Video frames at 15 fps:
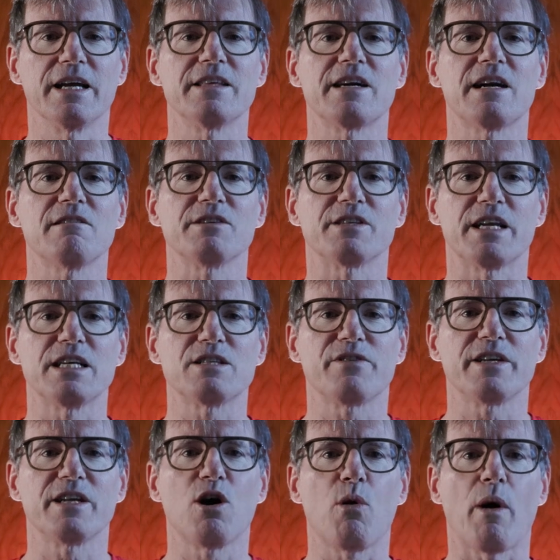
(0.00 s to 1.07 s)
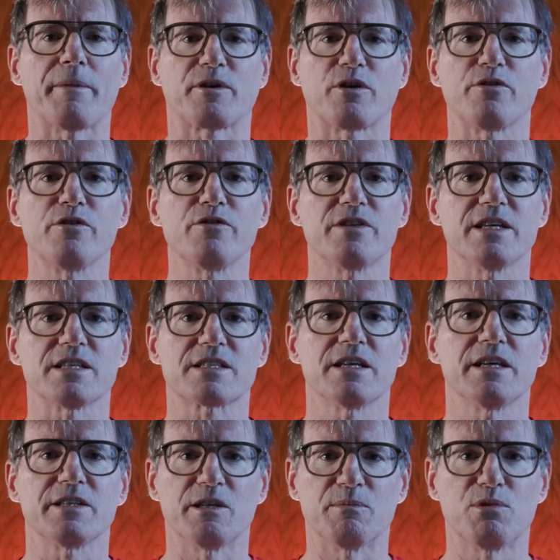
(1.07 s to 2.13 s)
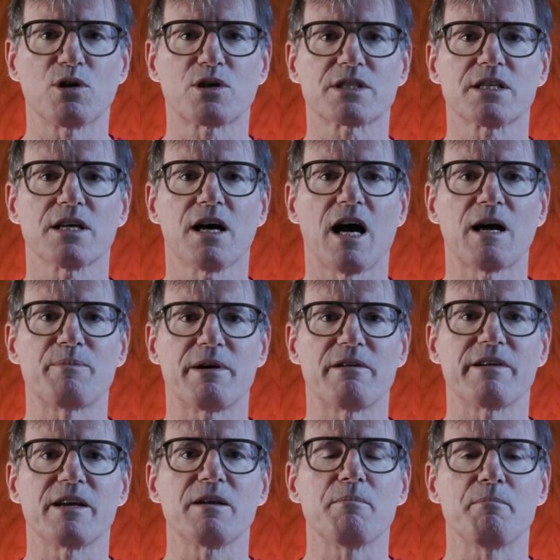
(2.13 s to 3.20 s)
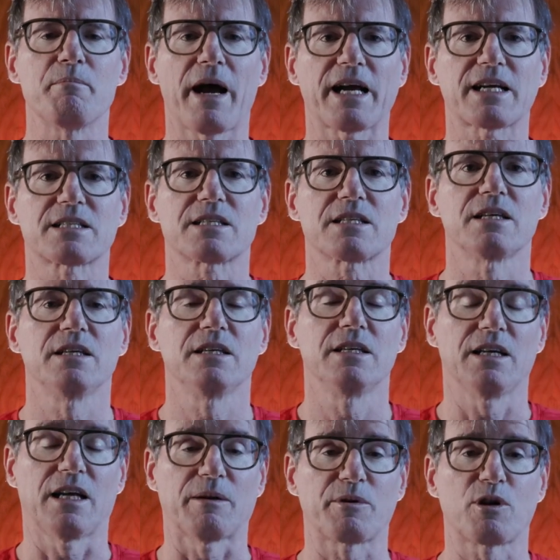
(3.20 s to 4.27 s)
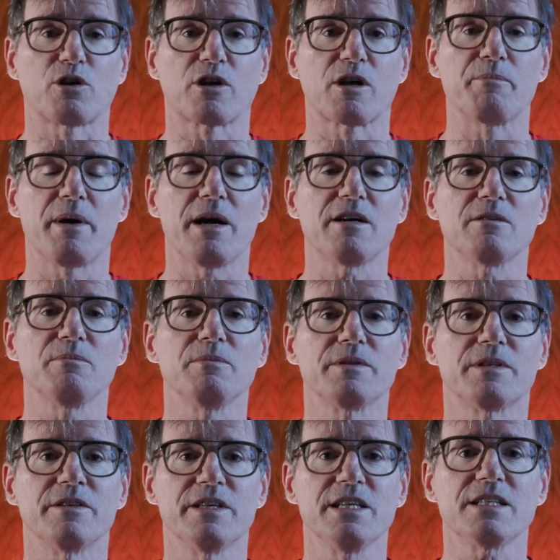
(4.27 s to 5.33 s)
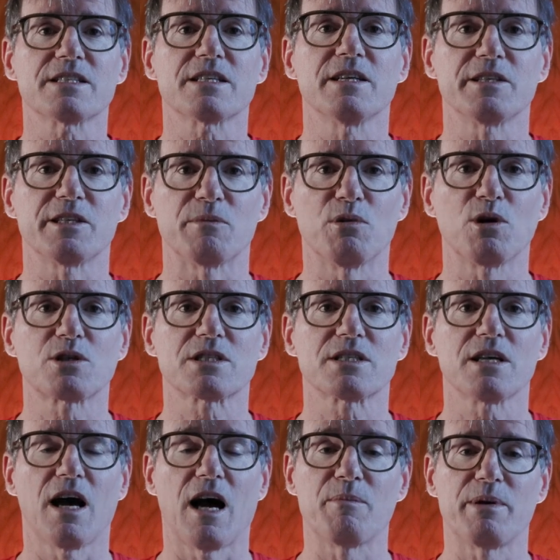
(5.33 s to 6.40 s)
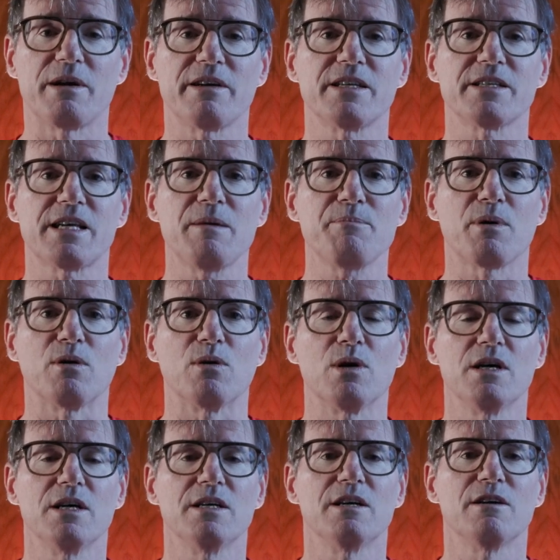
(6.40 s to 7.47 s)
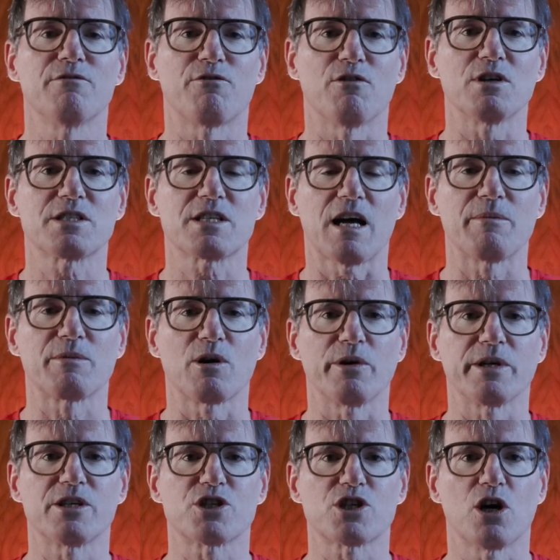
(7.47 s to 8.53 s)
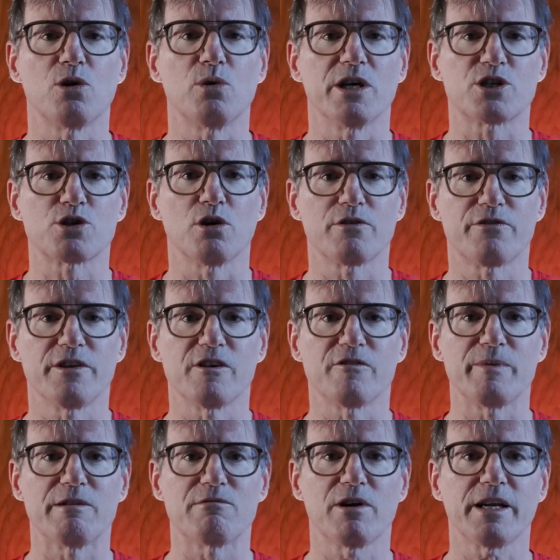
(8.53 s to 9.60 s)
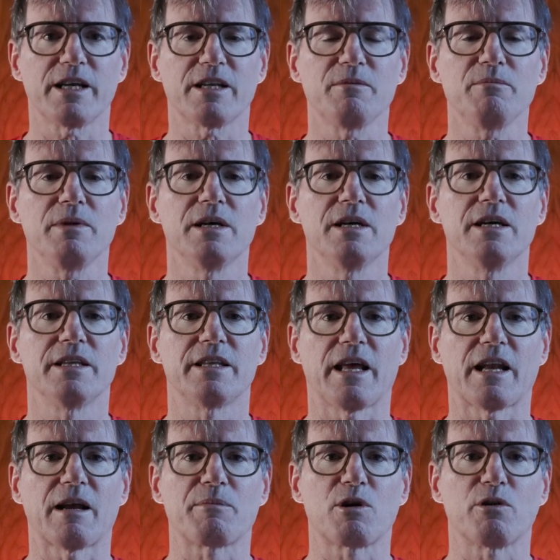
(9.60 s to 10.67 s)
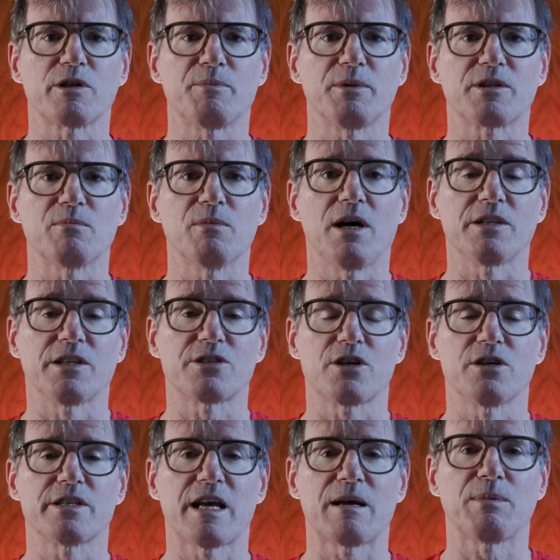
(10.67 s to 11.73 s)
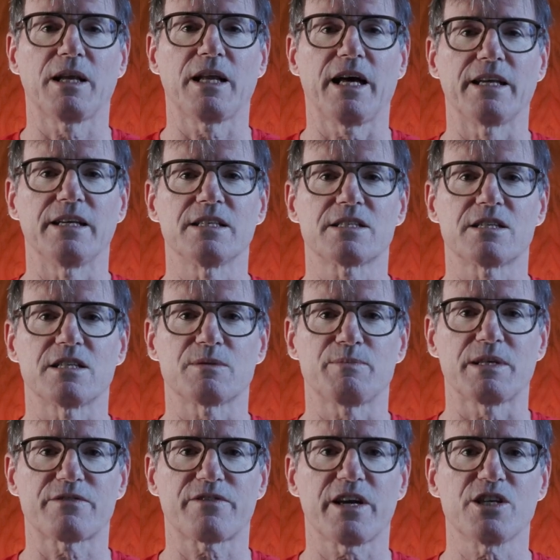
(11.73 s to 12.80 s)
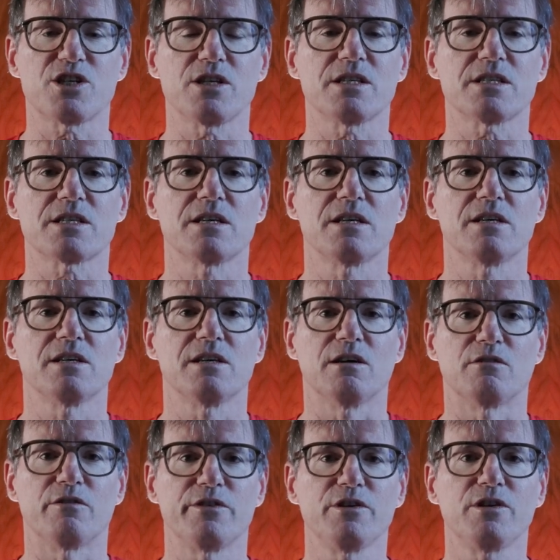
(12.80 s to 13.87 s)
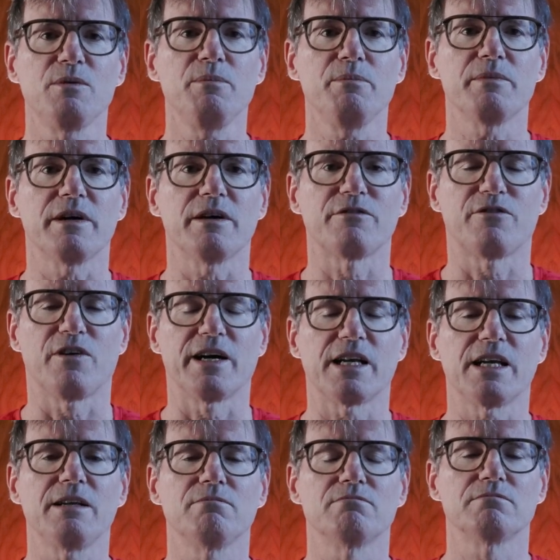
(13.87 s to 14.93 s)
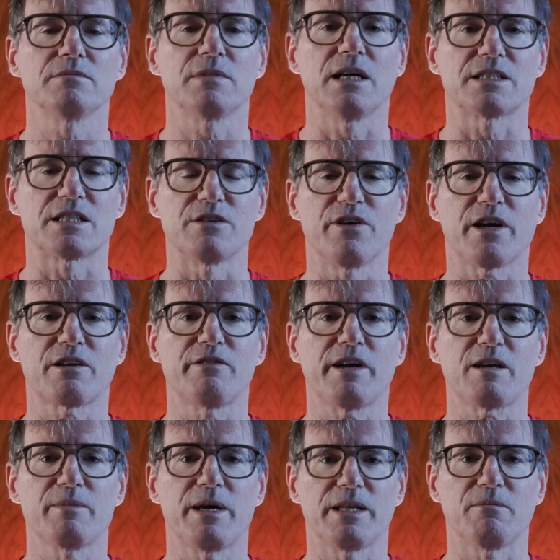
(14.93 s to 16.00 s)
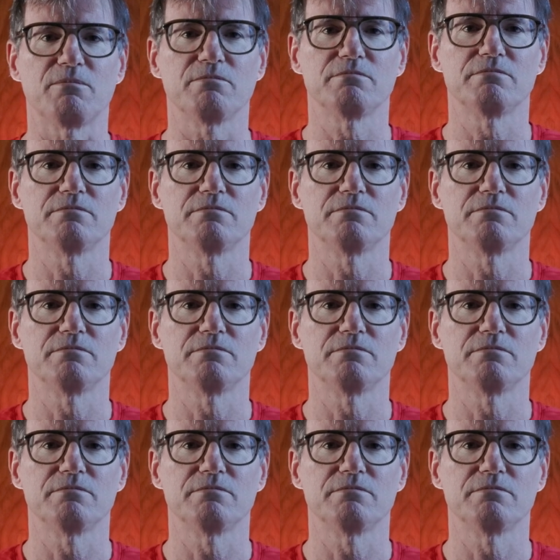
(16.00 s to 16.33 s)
Hey there, in today's video I'm going to do the Brooks Hyperion Max, and I'm going to compare them to the Brooks Hyperion Tempo. First I'm going to show a short video of me running in them, then I'm going to put them on the turntable and list their specifications. I'll review them, and finally I'll see if I can recommend them.